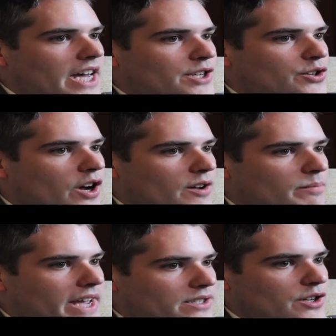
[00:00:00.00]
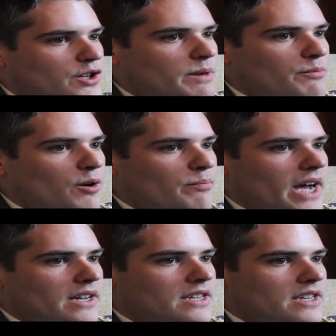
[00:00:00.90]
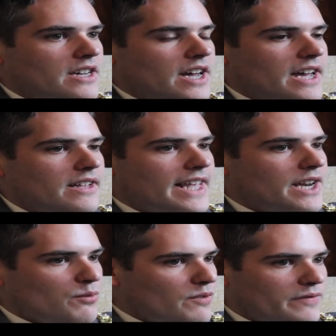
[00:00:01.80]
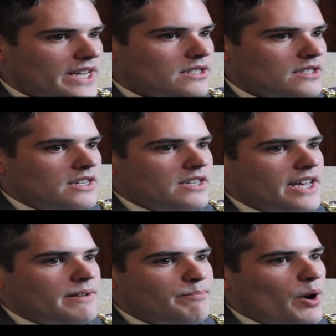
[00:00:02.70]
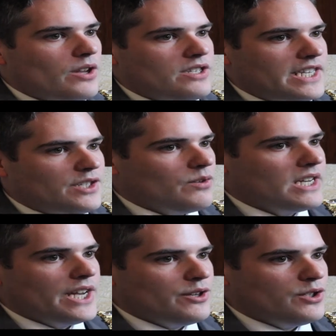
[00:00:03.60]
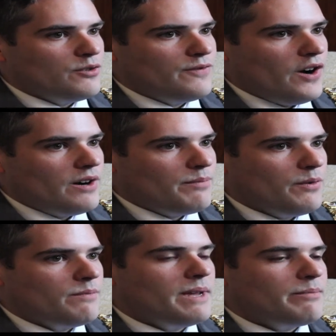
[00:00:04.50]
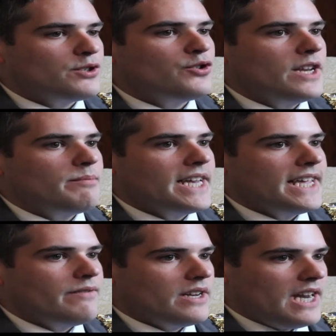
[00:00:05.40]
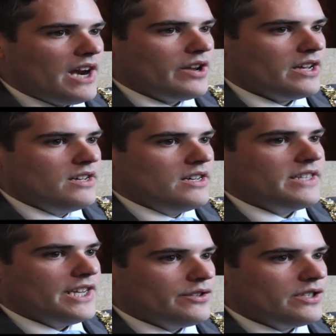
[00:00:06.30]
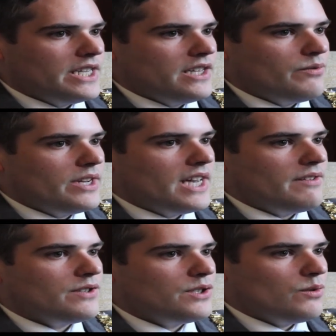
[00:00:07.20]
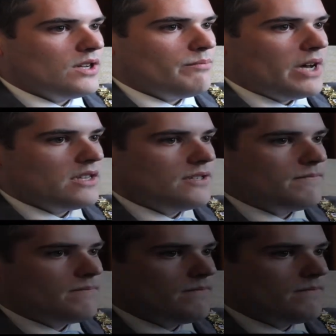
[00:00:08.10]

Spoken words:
and knew how best it could be brought back, then it would fail. Policies only get you so far, but when people truly believe in an area, then you'll see the real life and soul come back.